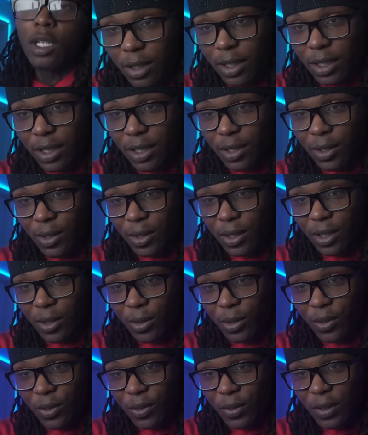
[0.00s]
I know he
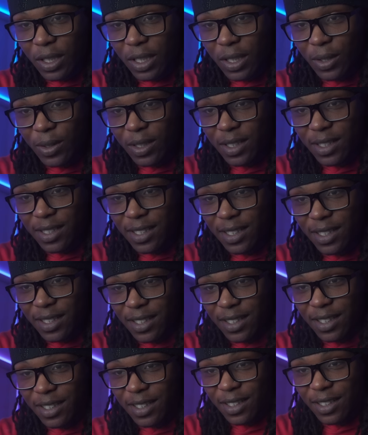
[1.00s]
was fried when he said
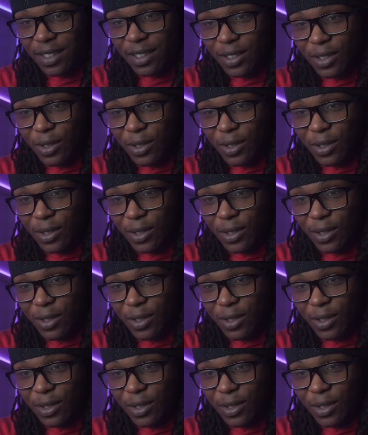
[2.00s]
that.